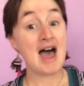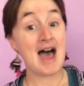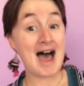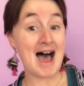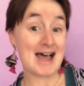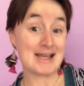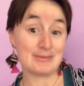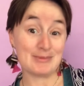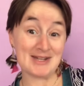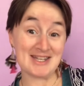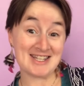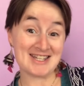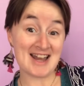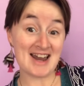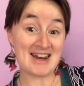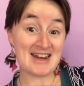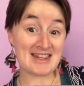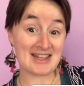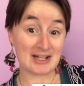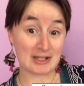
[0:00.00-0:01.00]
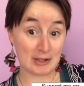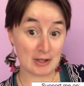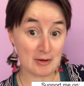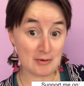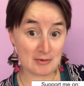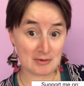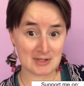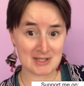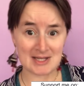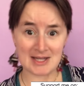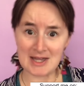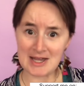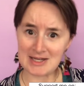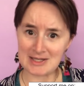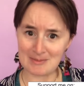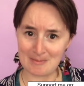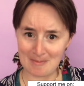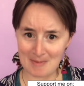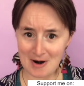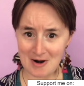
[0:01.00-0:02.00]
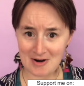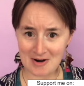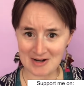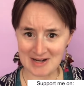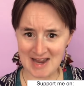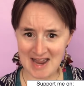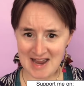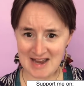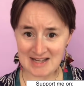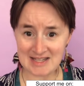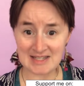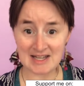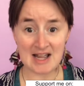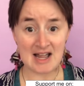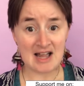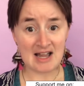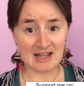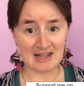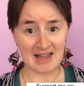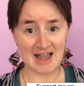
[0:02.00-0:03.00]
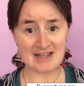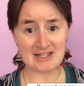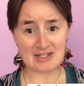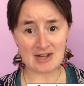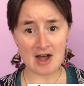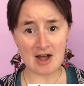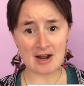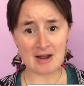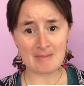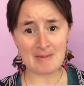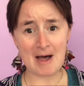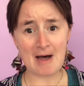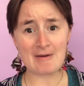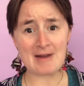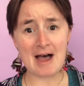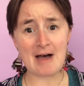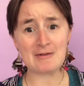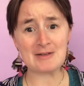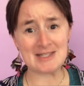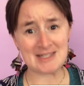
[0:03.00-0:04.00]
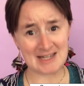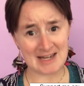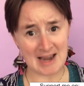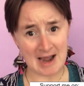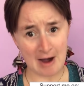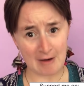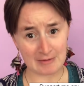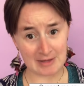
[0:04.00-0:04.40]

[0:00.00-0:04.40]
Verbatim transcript: As we study the clues to this murder case, let's talk about how See How